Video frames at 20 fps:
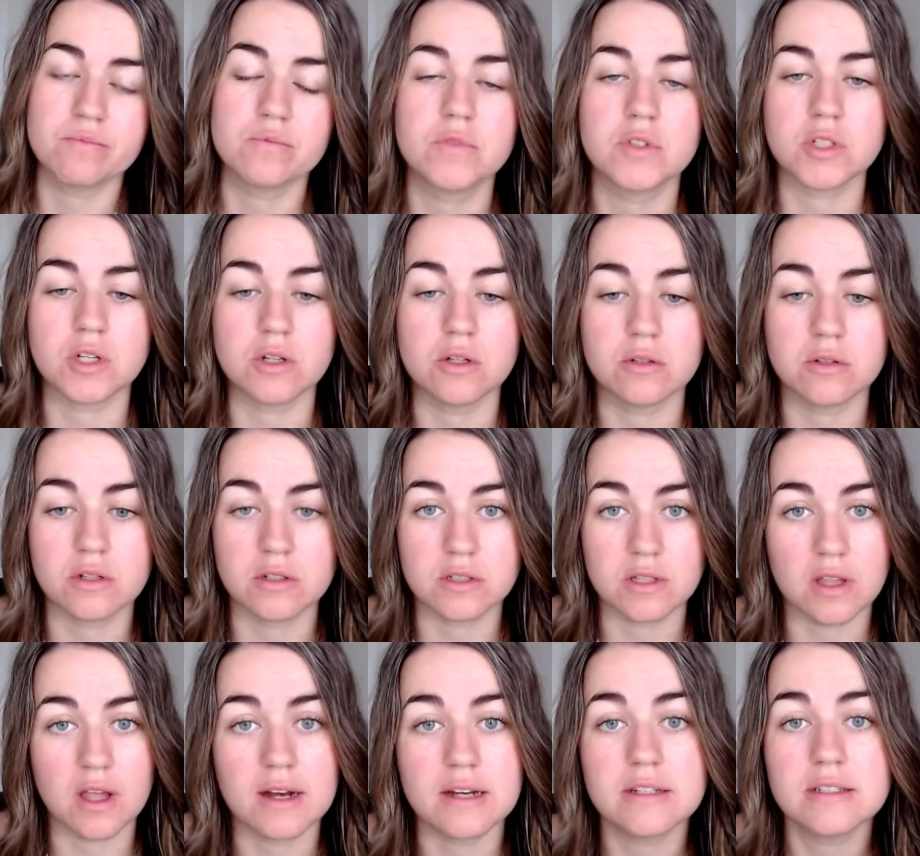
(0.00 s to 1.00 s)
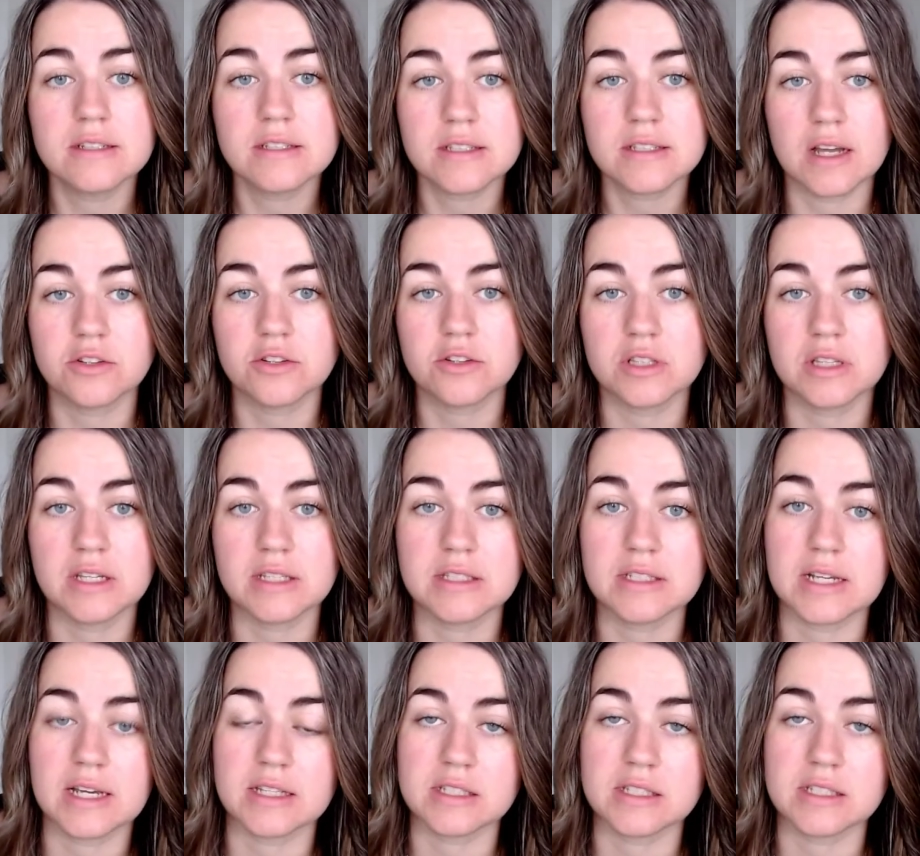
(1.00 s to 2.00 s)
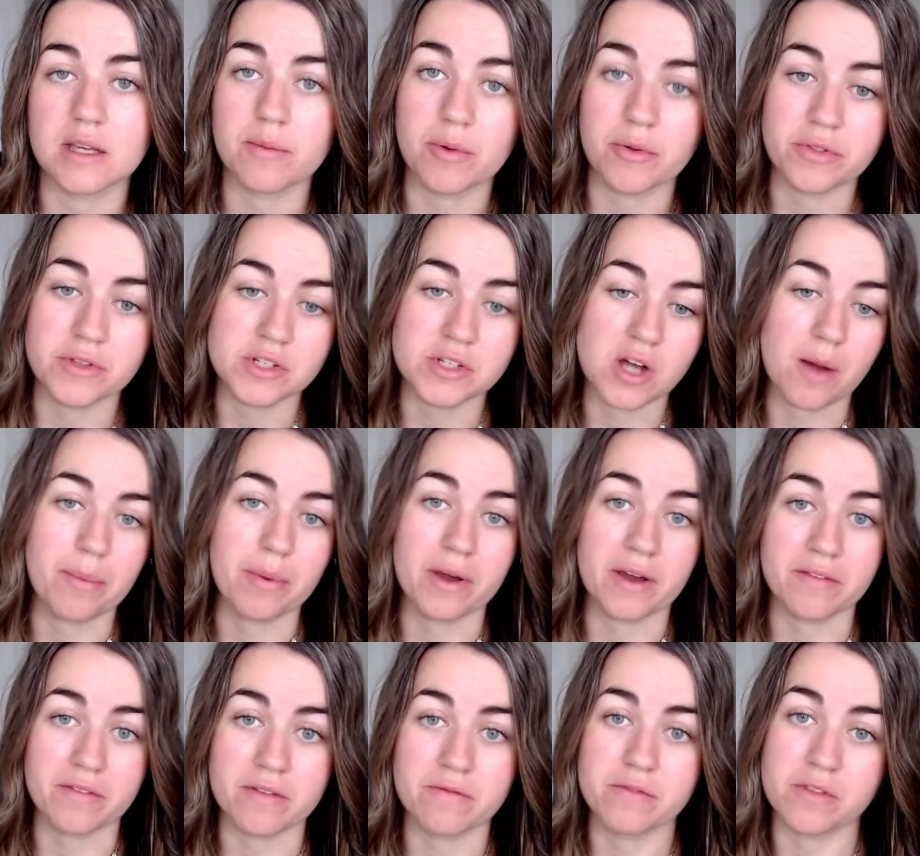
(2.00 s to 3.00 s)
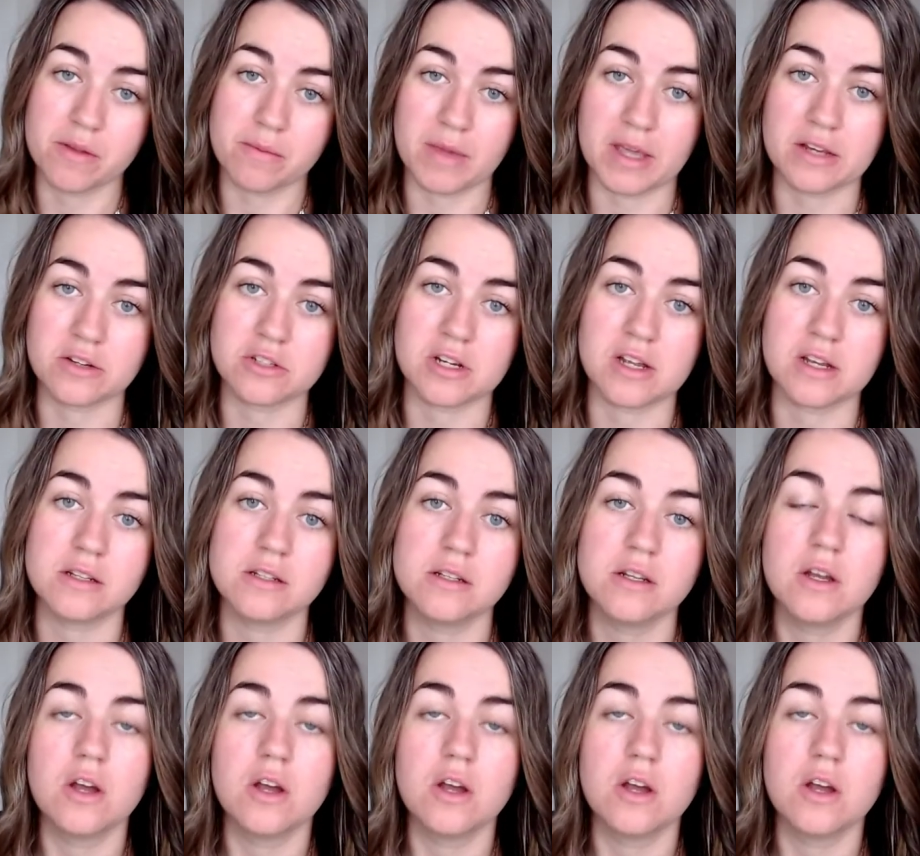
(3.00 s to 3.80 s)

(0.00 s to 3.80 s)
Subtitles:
So there's a lot of discussion these days about the topic of inflammation,